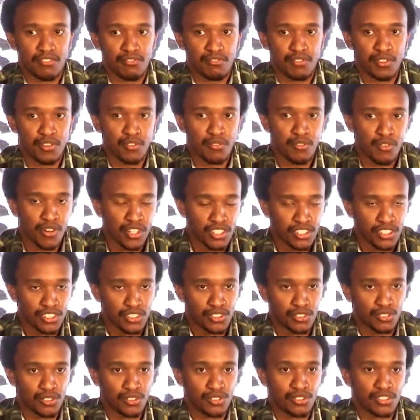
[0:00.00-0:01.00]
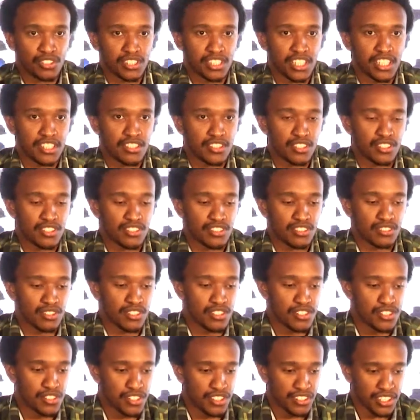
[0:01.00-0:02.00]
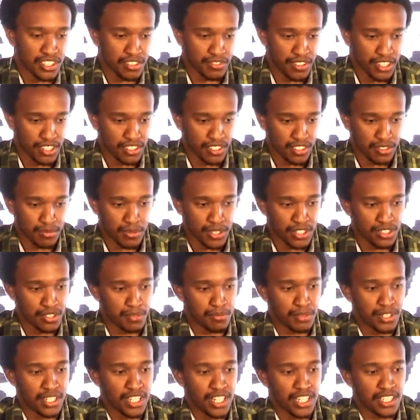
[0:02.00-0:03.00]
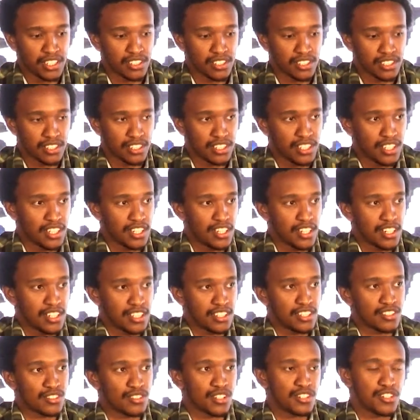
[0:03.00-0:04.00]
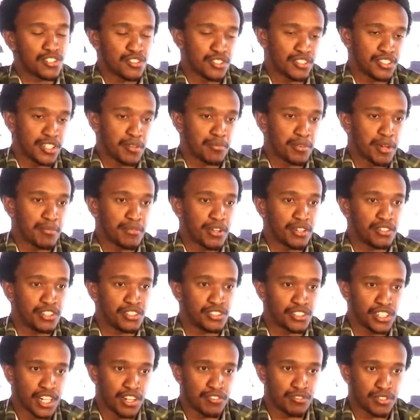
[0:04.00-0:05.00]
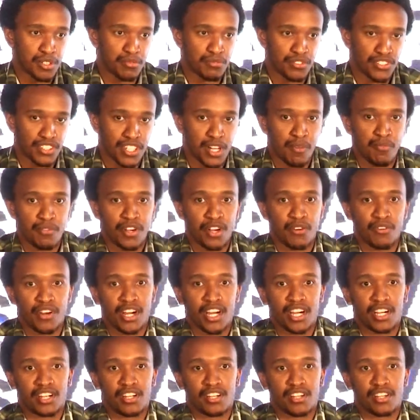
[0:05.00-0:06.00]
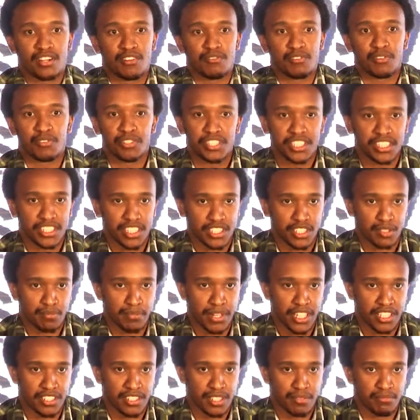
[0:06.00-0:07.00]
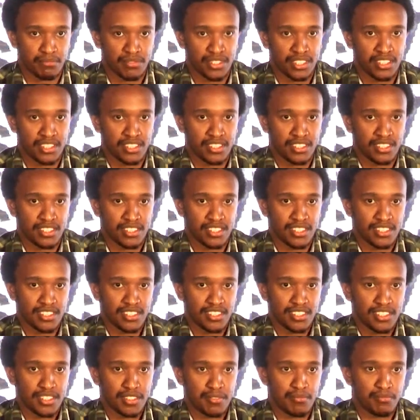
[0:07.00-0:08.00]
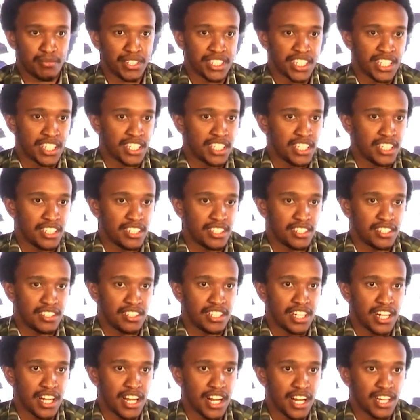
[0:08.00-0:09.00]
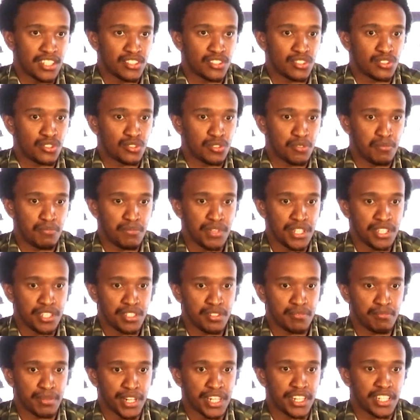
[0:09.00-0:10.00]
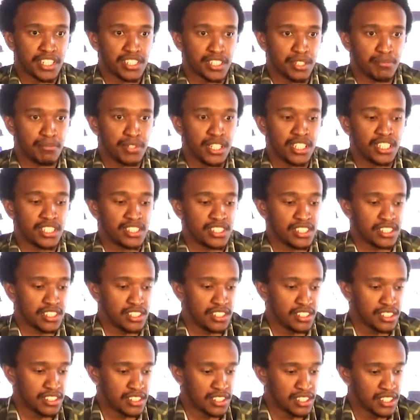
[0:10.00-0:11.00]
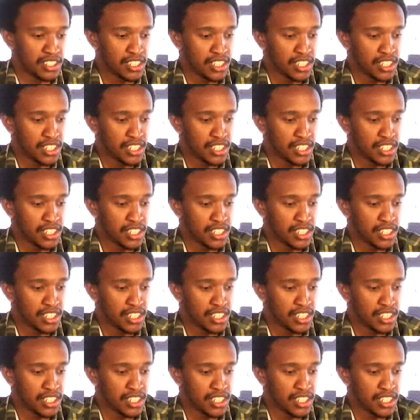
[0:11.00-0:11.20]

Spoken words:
You want to get these solutions as fast as possible, and these solutions are probably going to come from somewhere where we wouldn't expect them. But again, there has to be predictability in it.